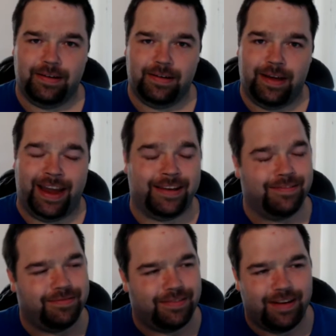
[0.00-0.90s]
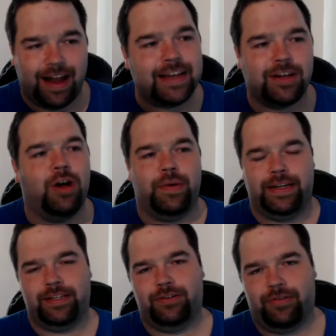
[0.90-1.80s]
And as
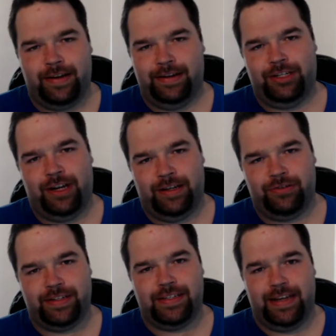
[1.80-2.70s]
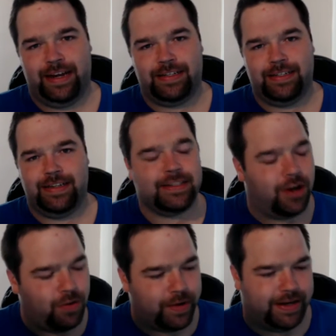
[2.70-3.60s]
always, Childress, Texas, as
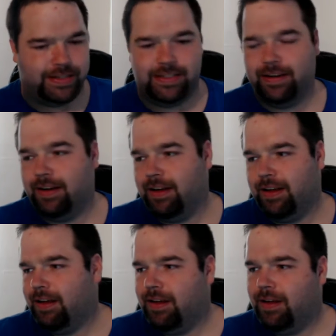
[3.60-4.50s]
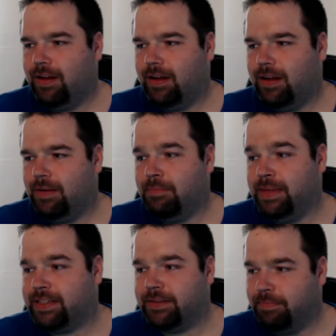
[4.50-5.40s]
always,
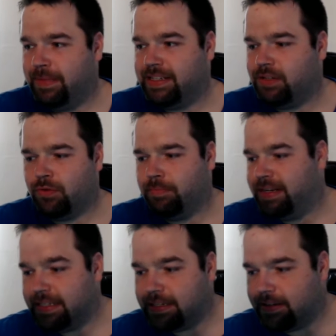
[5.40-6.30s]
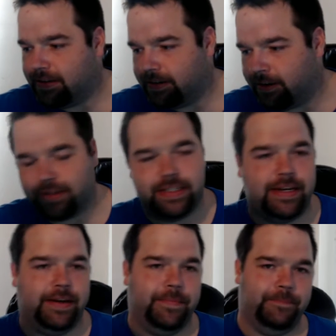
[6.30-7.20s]
Miss or Mrs.
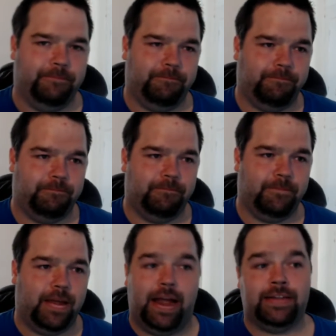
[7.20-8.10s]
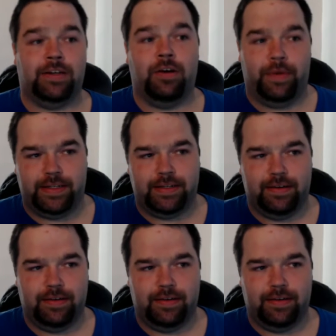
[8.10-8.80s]
Garcia, as always,